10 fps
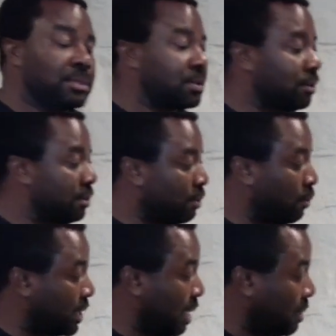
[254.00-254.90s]
So
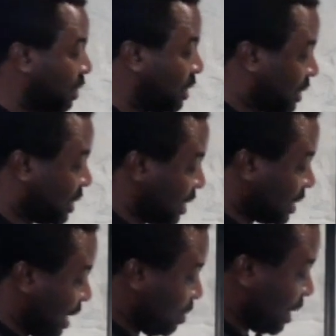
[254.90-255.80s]
what amyloid
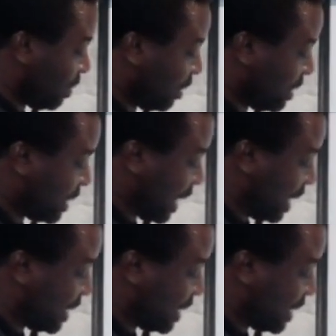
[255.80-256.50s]
does, amyloid is an